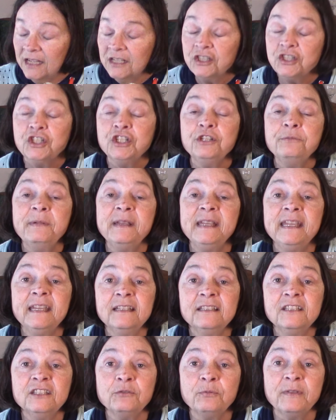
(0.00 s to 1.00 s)
She
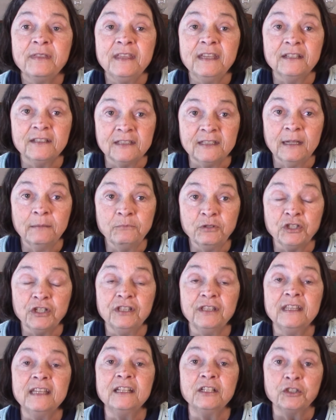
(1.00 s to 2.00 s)
begins with the
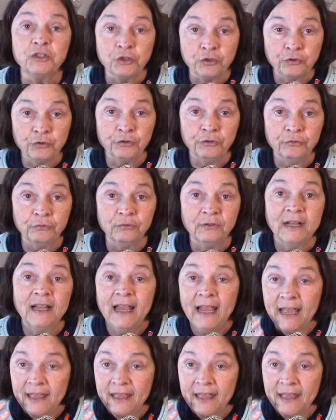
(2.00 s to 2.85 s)
assumption that it's true,